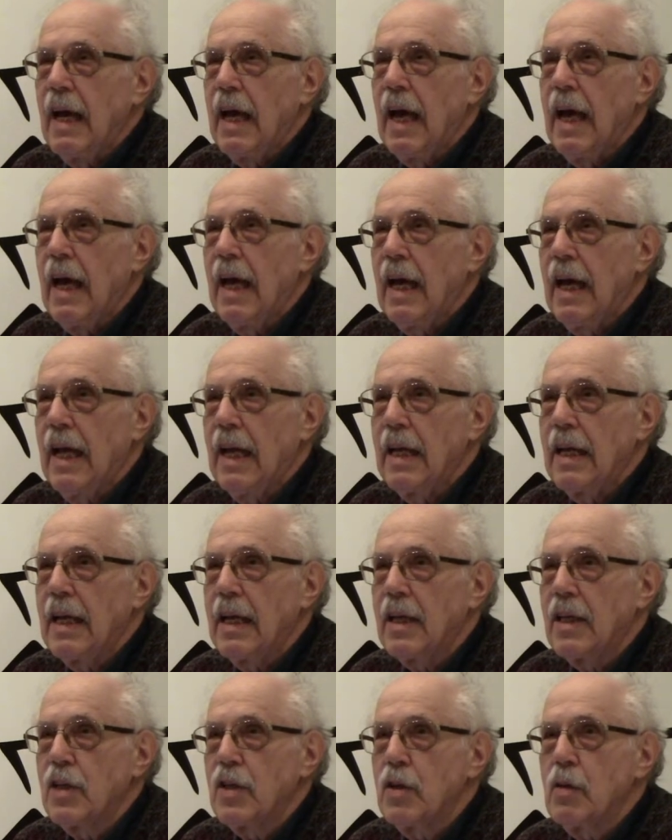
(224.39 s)
And
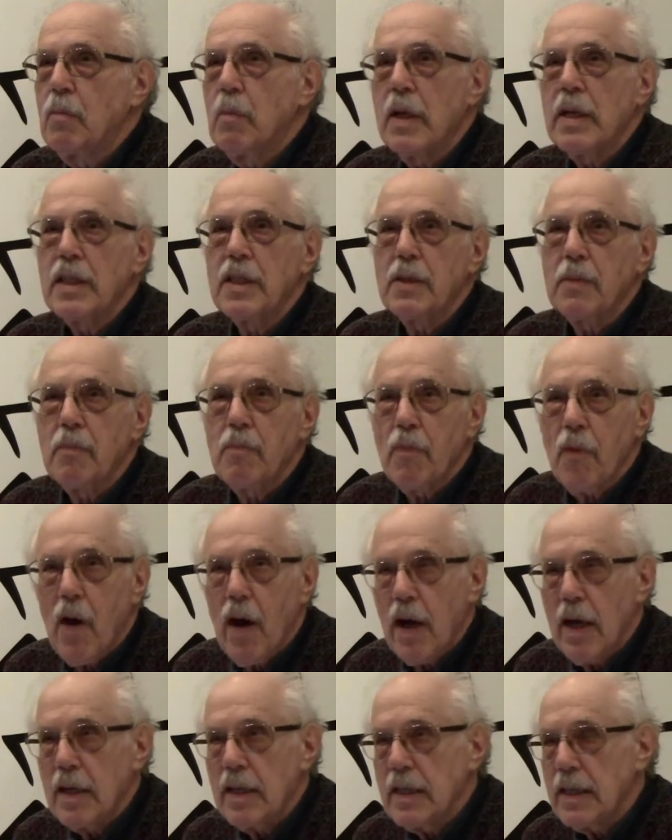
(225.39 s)
to my
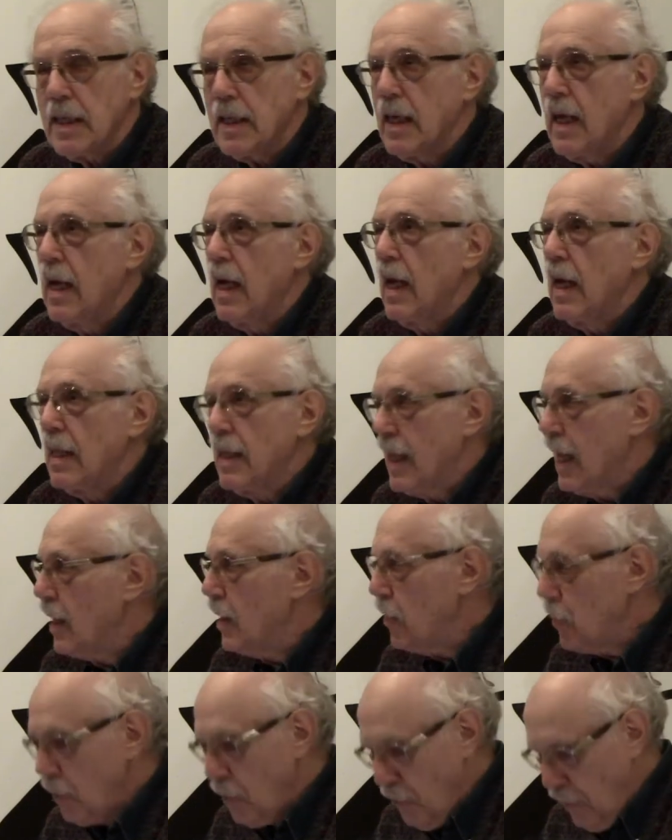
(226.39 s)
surprise, they
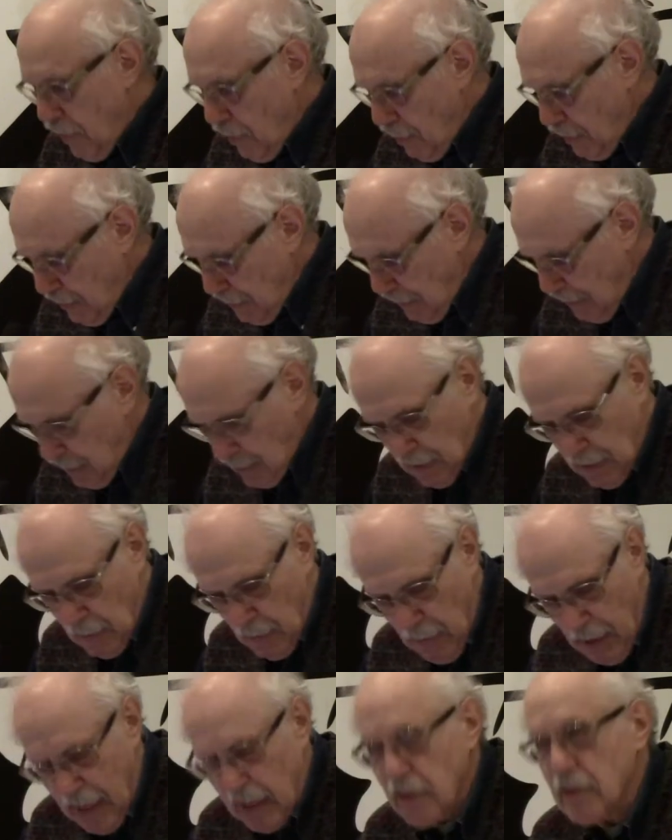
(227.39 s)
knew very little
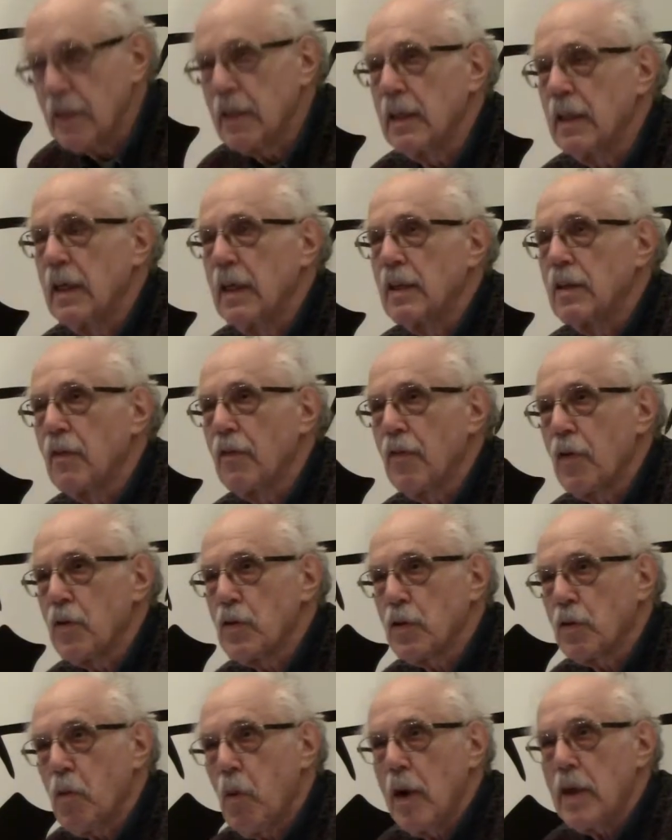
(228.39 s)
about the
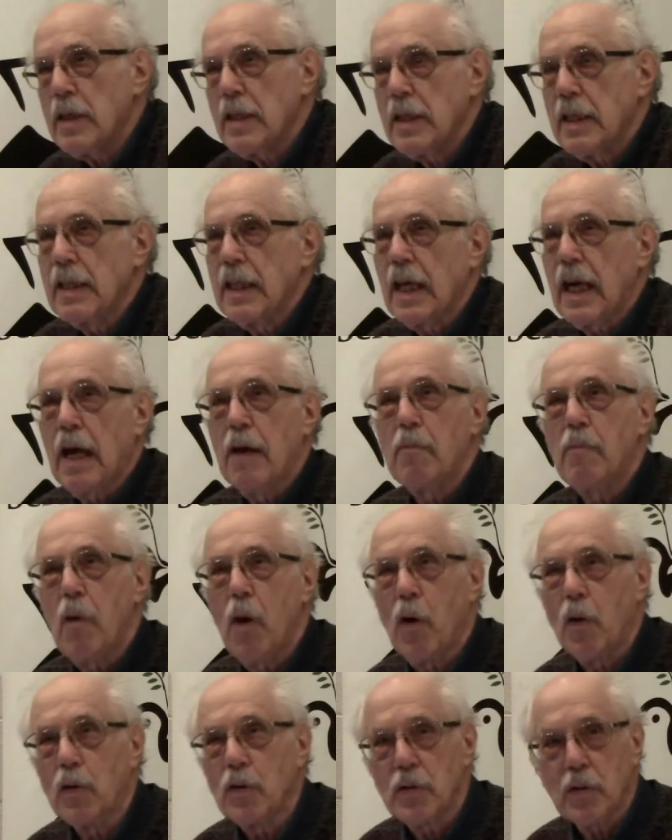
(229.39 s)
first question that I
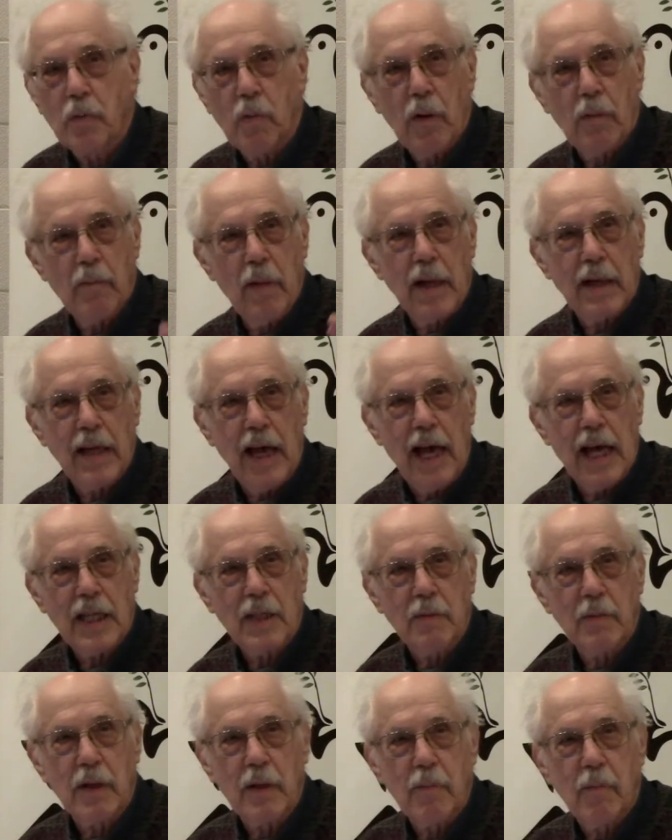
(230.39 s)
posed when Meta
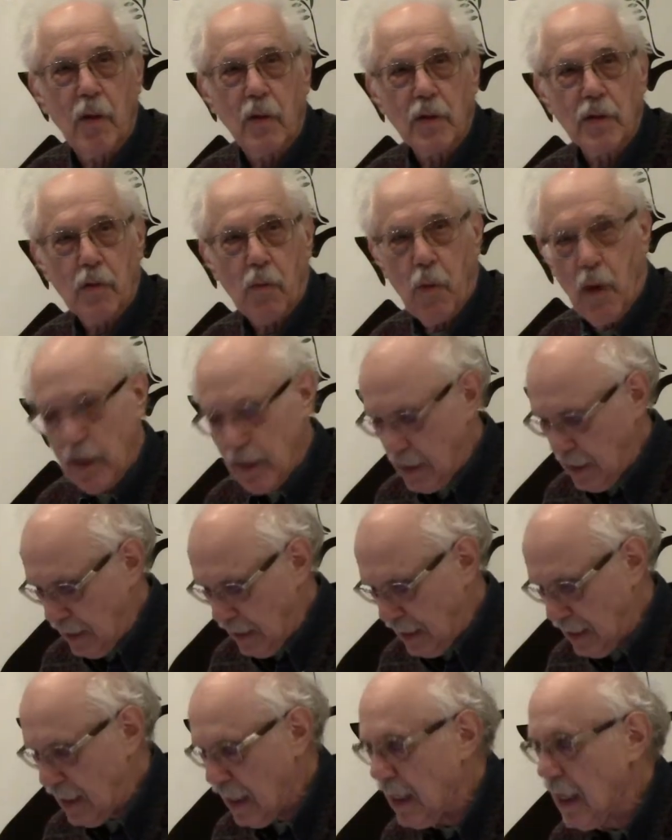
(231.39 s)
asked me to pose
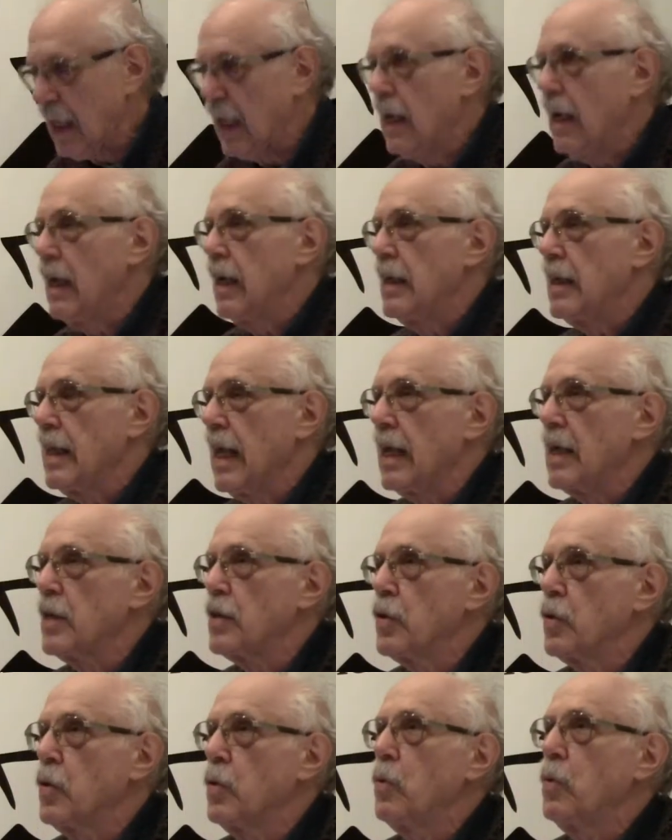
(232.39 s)
questions. That
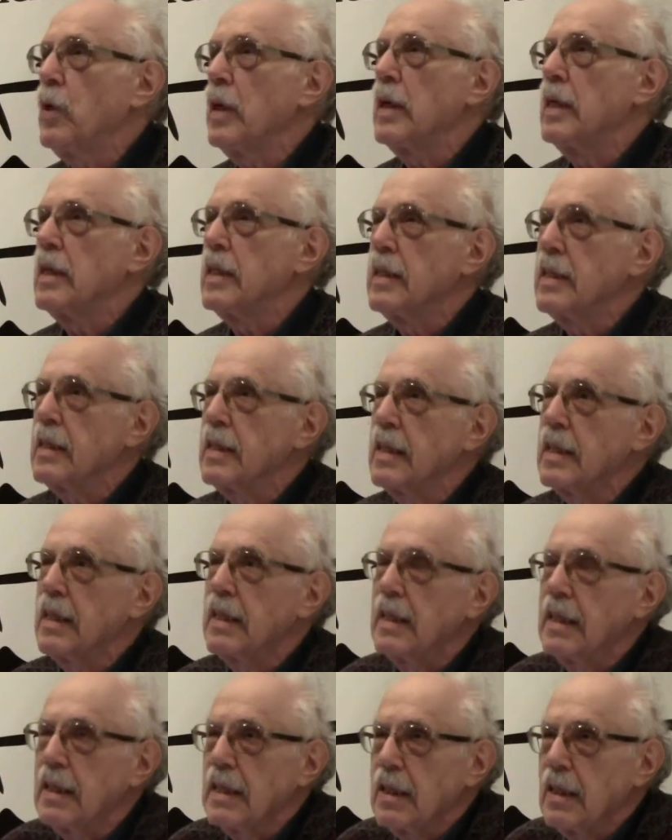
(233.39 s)
is,
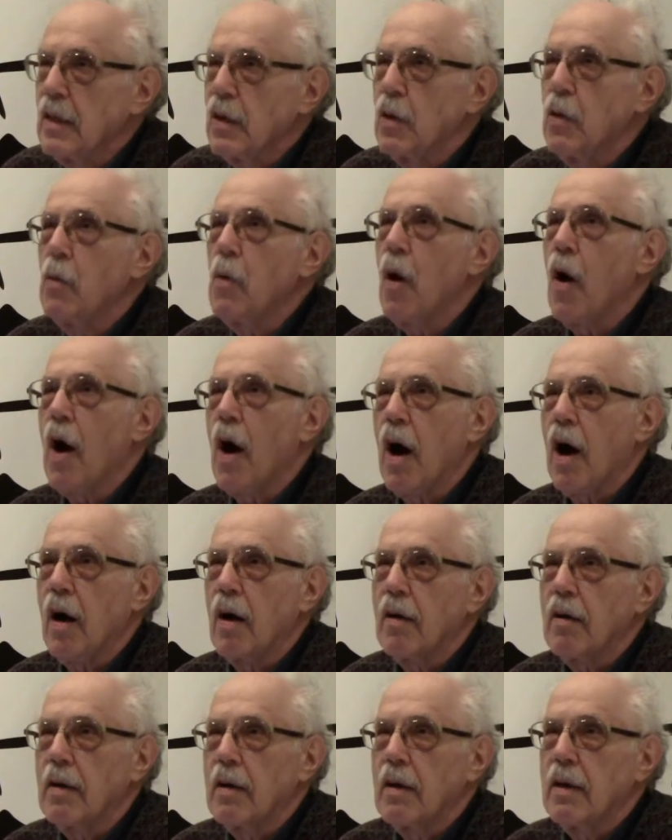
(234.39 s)
who
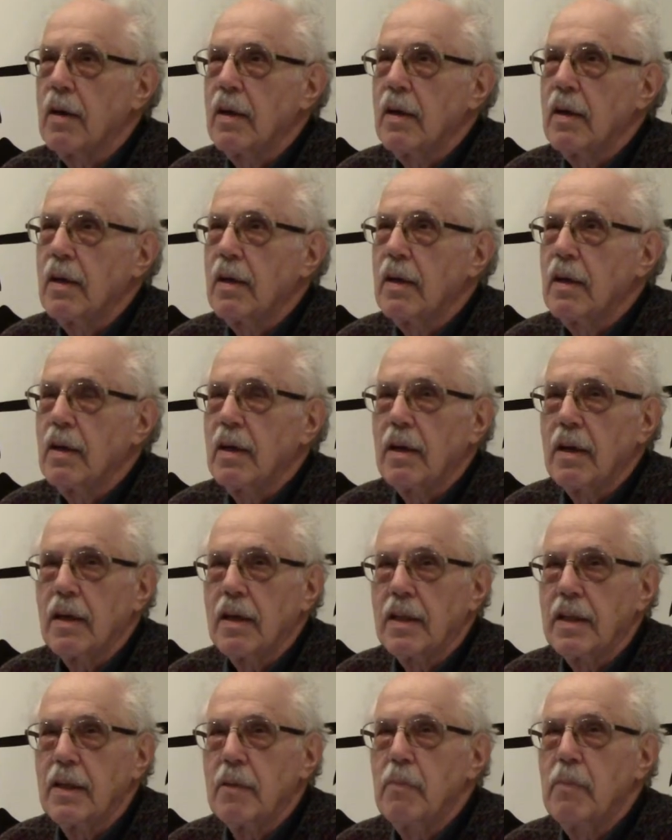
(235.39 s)
are
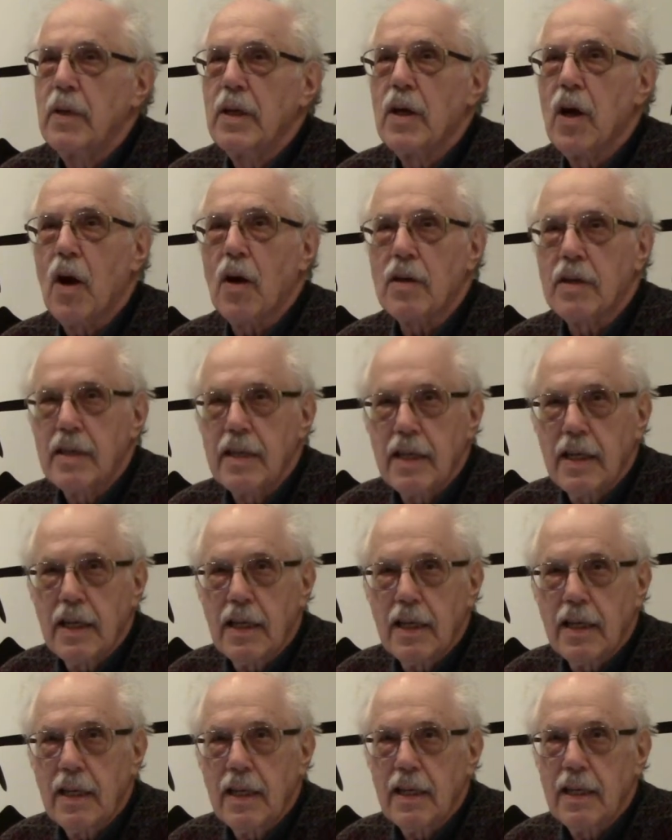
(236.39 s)
the
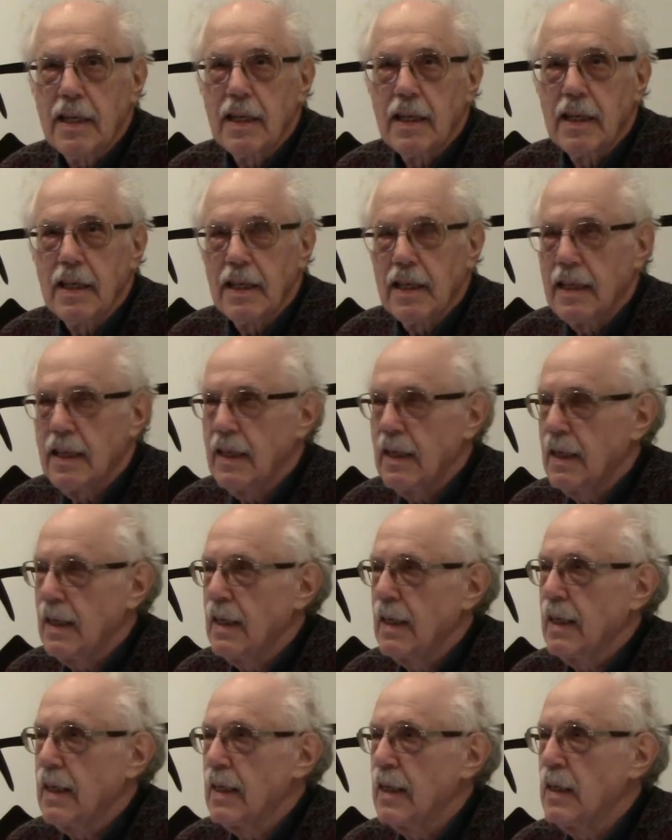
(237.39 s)
BRT,
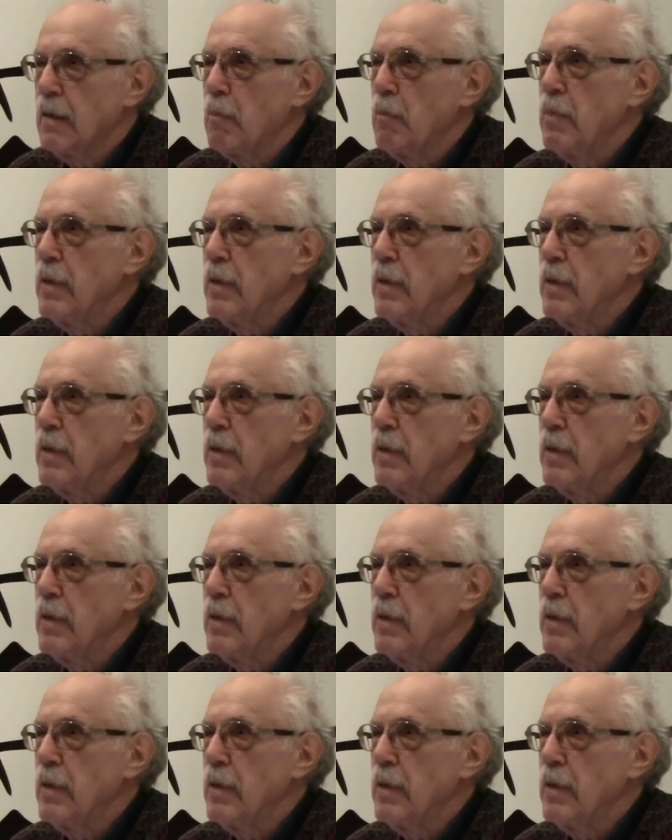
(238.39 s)
the